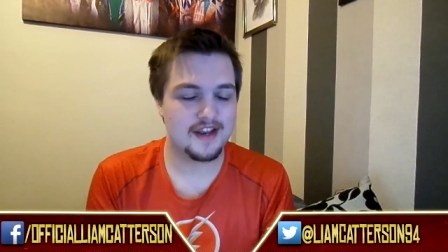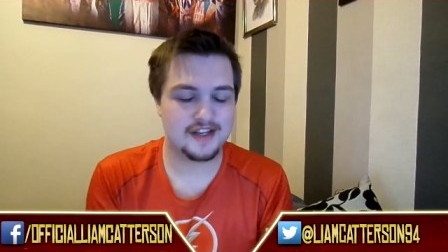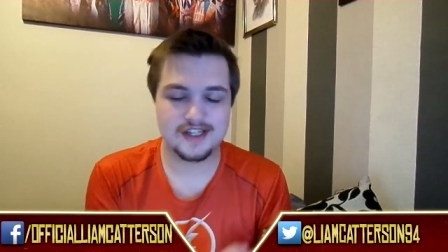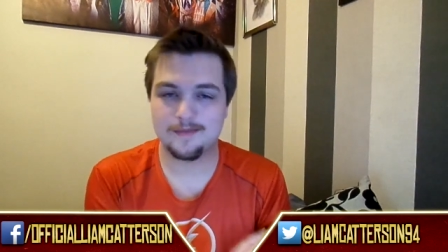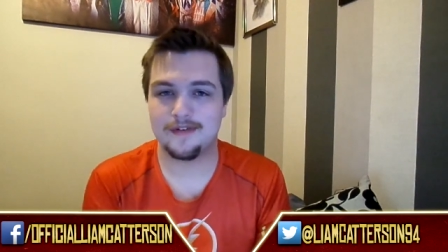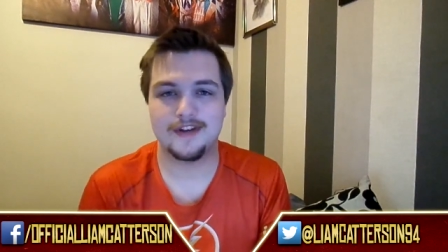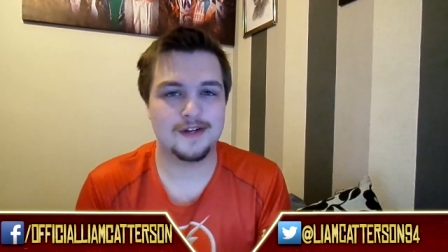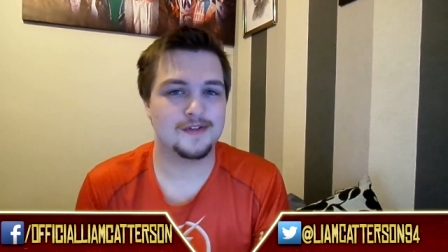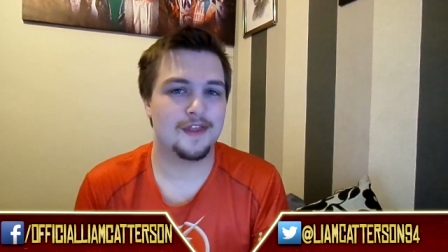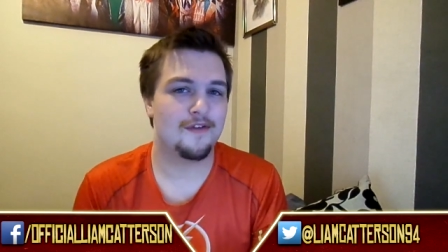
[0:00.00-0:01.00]
You can check my
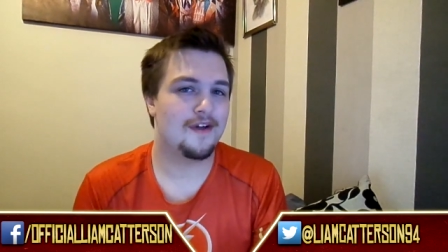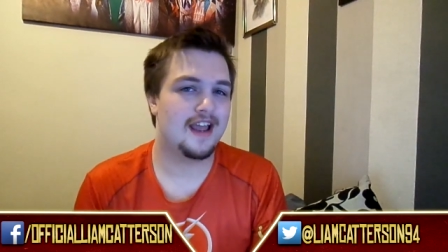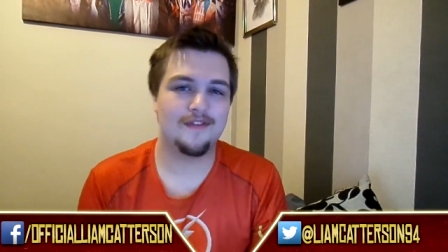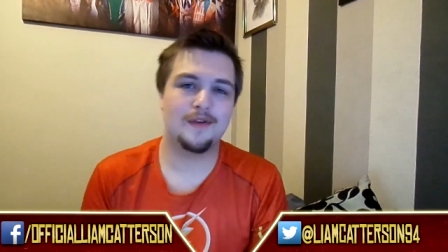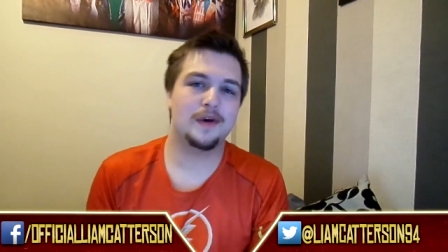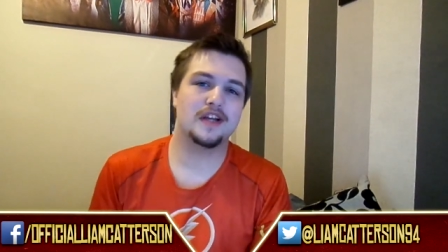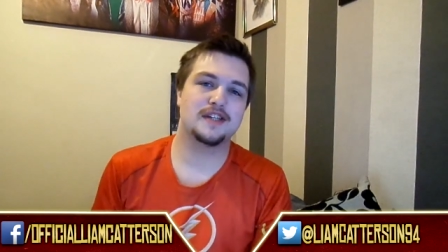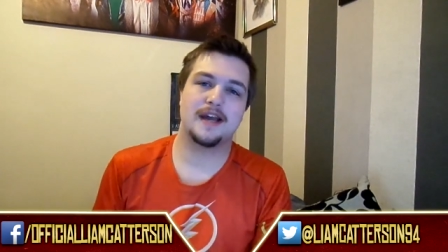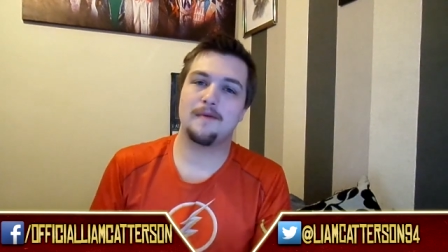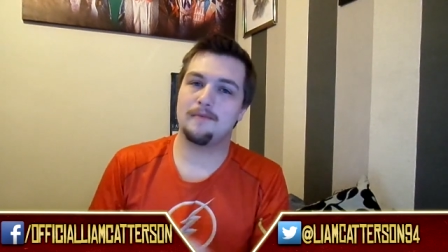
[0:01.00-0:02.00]
videos on the right if you want to
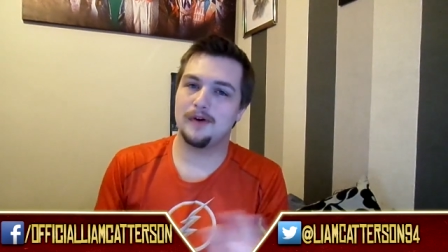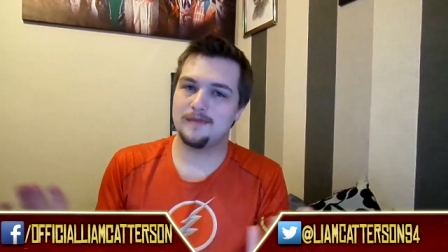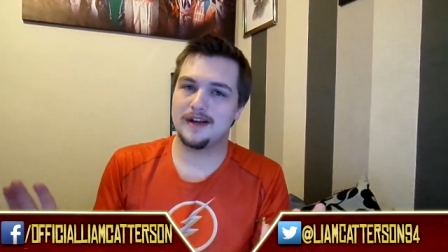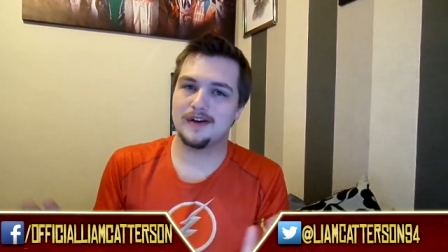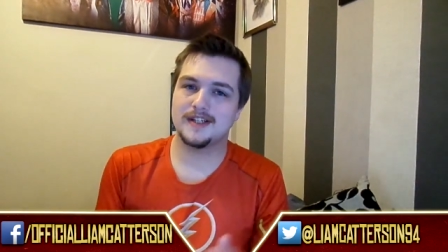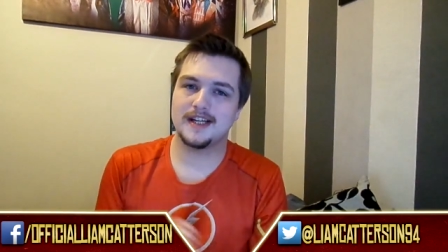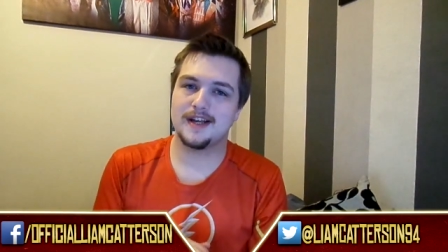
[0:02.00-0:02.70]
check out more of my content.